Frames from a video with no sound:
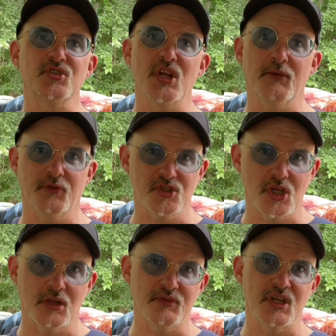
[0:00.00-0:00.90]
Jennifer
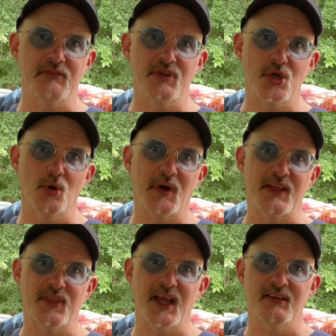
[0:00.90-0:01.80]
Sullivan did a video
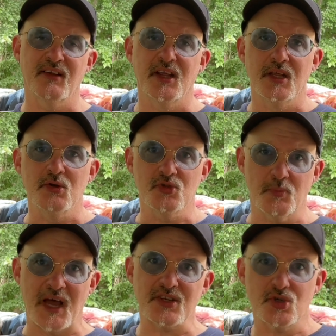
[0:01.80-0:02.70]
about that. It's
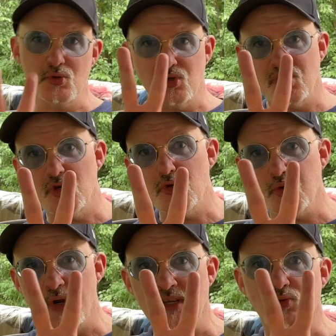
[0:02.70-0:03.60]
about two
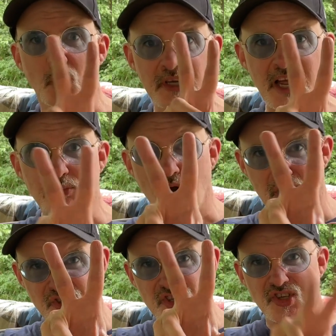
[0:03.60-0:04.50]
twins. One got
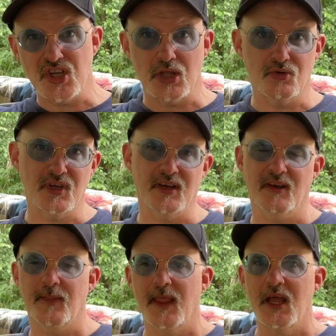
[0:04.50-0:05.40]
Parkinson's and the other didn't.
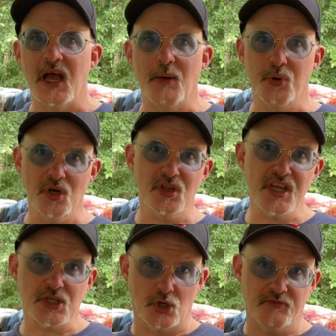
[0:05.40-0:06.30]
I'll put a
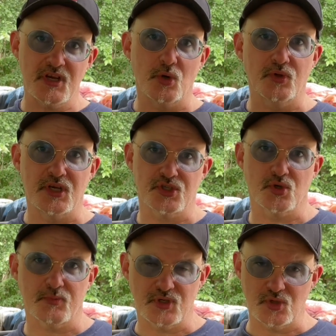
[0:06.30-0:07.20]
link to her video in the
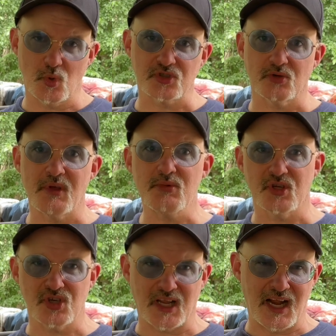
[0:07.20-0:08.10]
description as well, so maybe you can
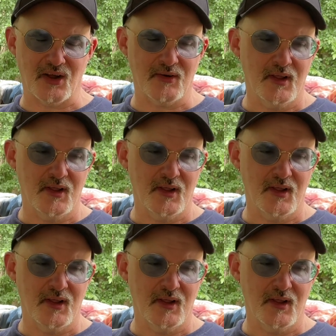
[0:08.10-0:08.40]
check it out.